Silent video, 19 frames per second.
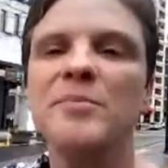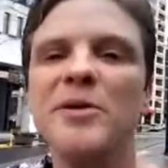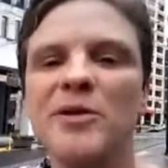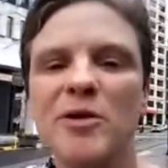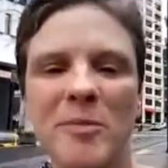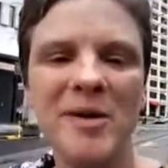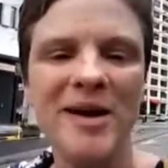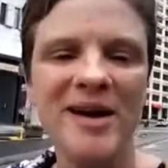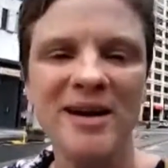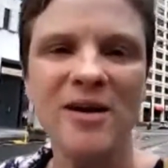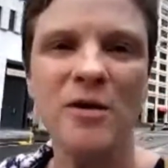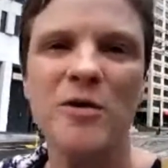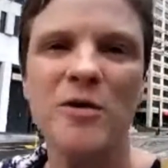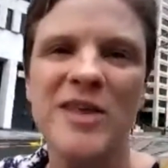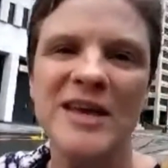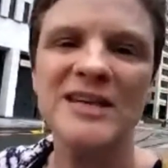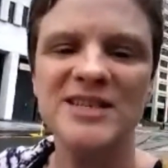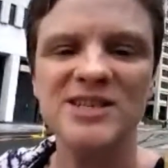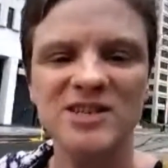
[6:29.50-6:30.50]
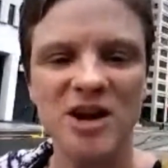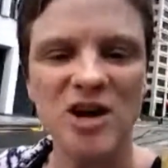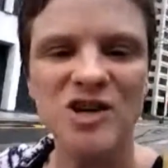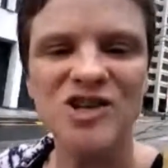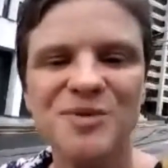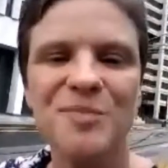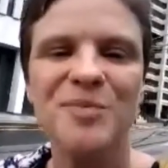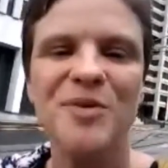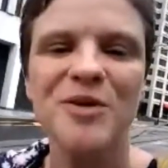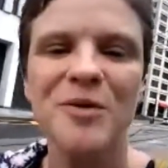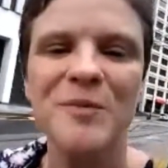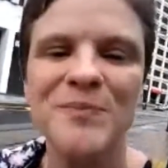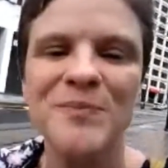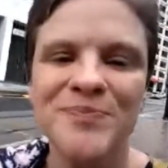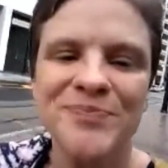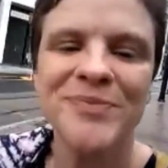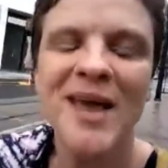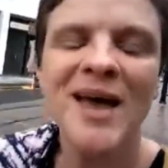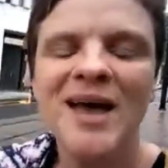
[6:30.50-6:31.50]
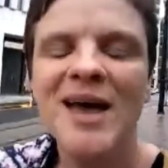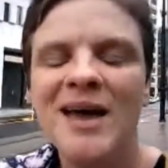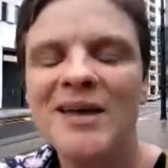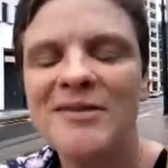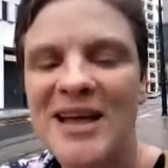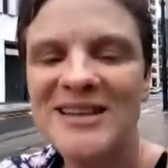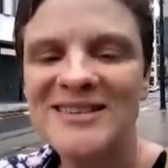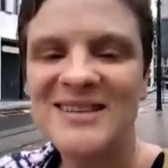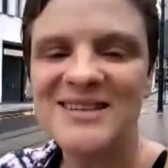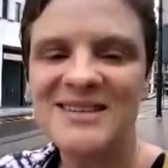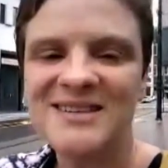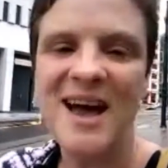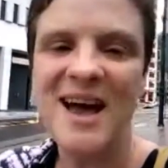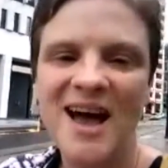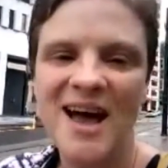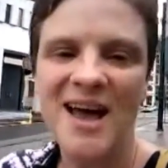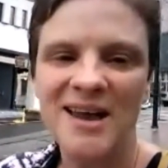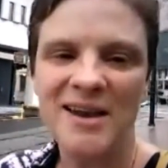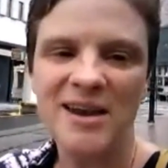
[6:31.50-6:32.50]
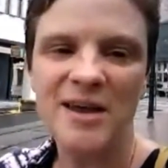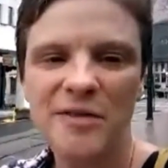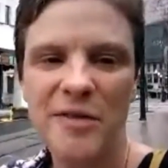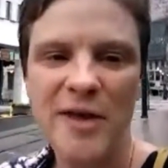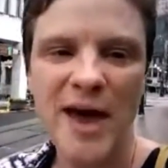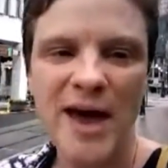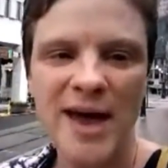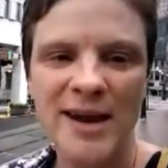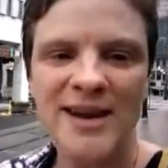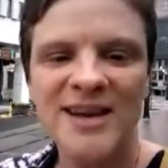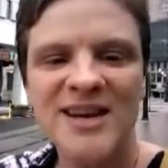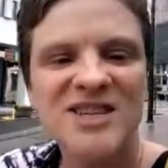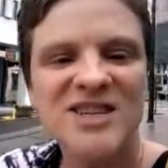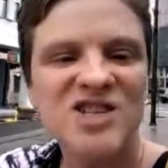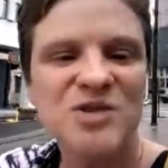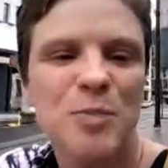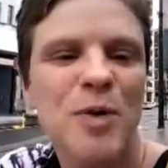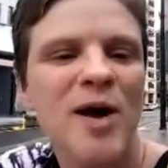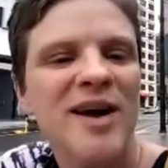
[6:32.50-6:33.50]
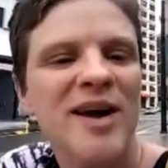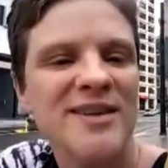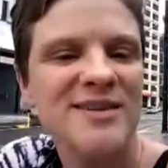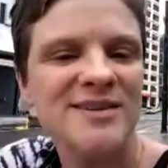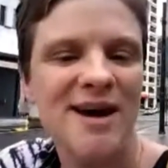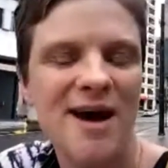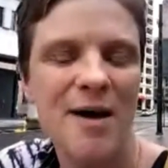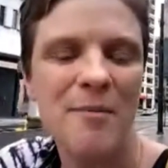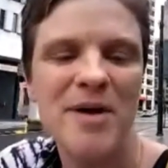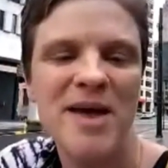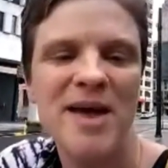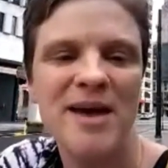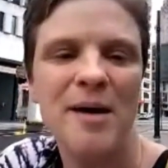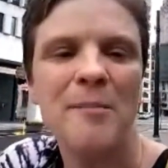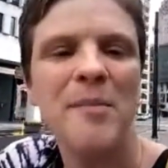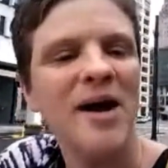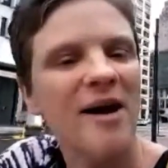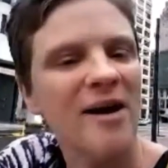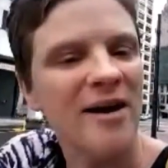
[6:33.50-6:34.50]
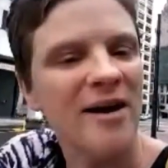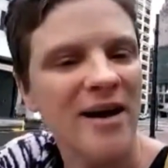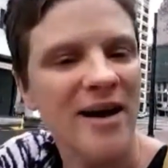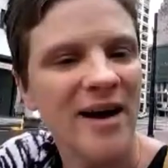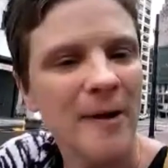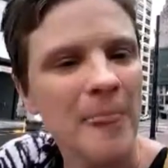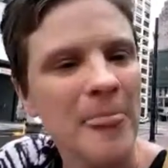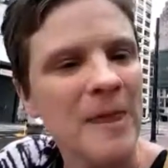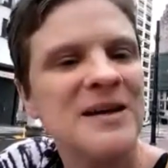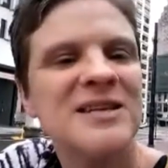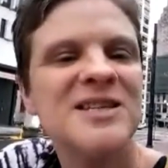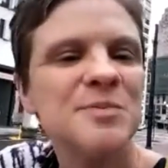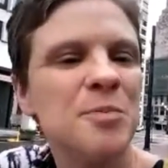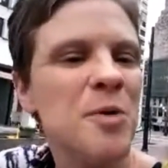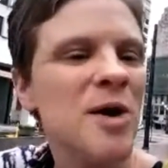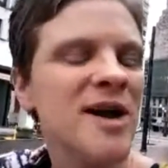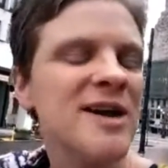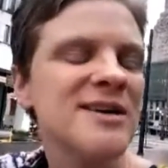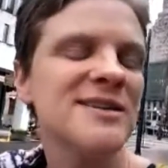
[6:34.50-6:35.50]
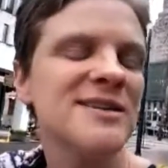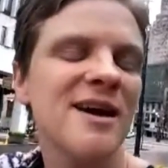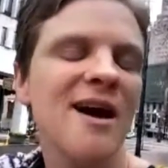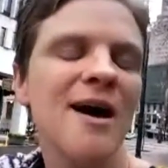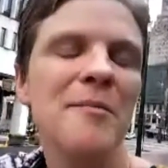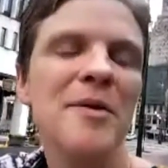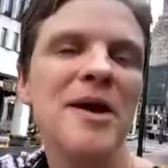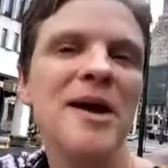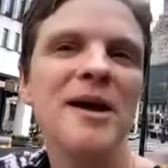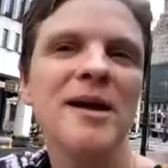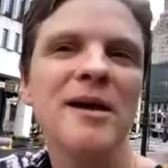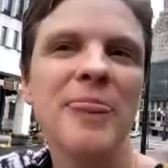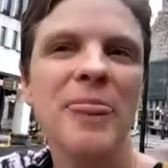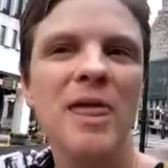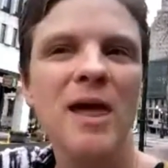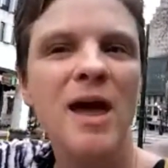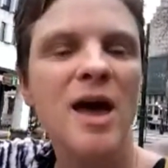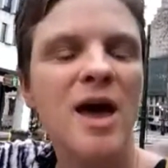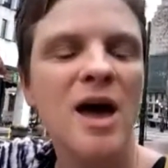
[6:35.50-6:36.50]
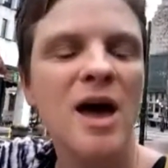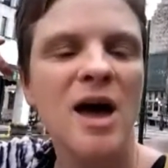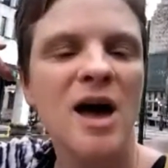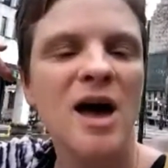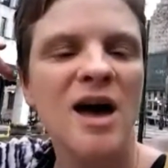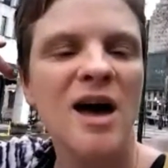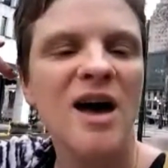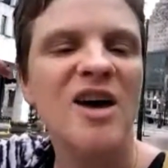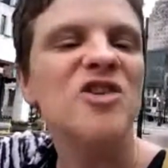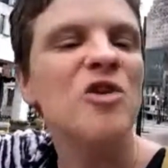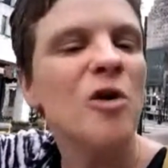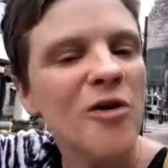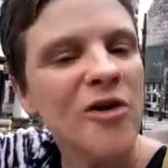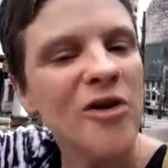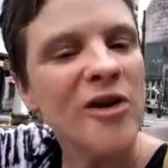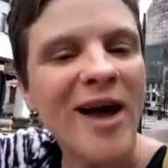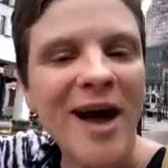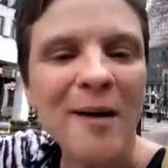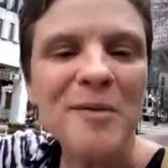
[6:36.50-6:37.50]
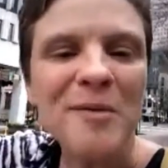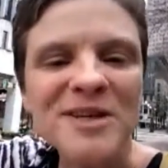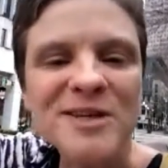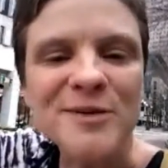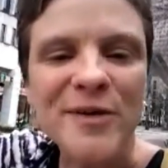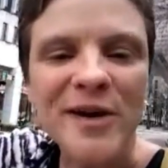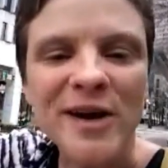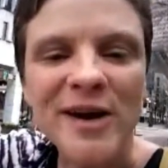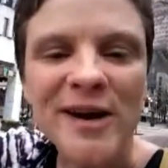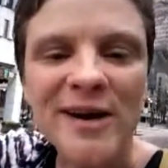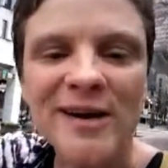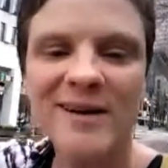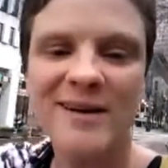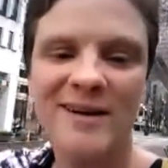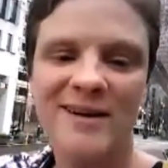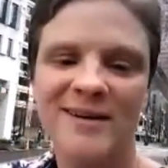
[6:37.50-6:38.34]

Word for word: blooming, or they start to bloom. That's a sign that spring is coming, America. Spring is coming, Northern Hemisphere.